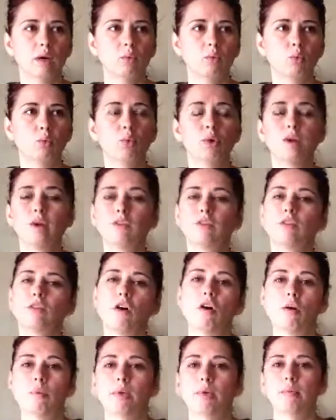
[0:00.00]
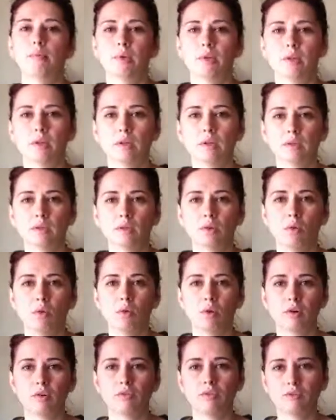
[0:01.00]
with almond milk
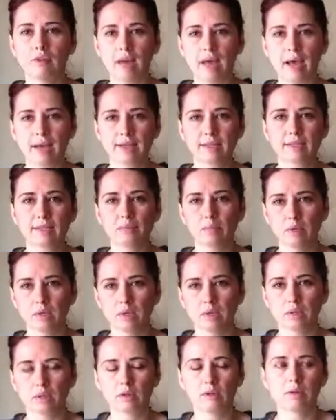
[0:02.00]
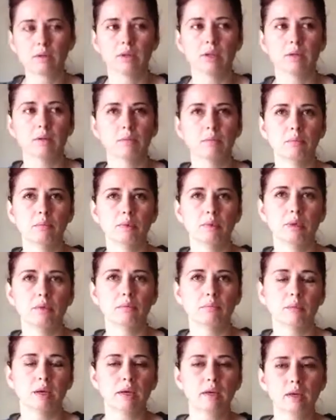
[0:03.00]
or flax milk. In
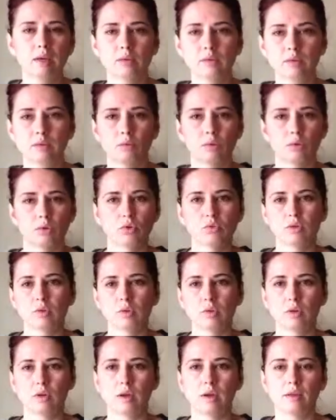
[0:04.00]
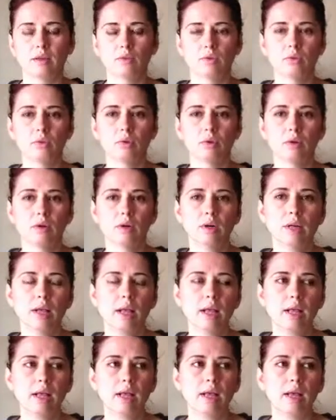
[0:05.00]
my case, I would use either or.
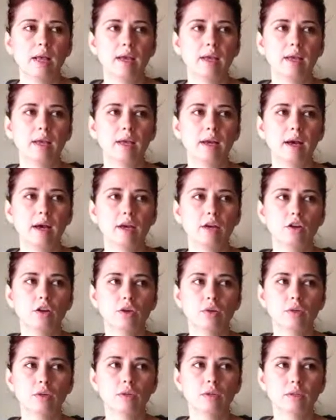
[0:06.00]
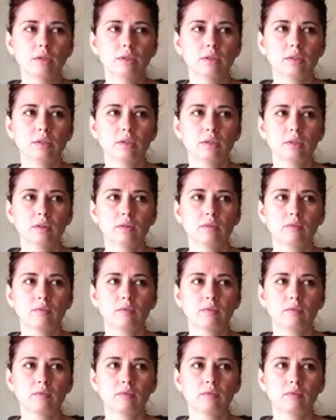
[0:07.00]
And I noticed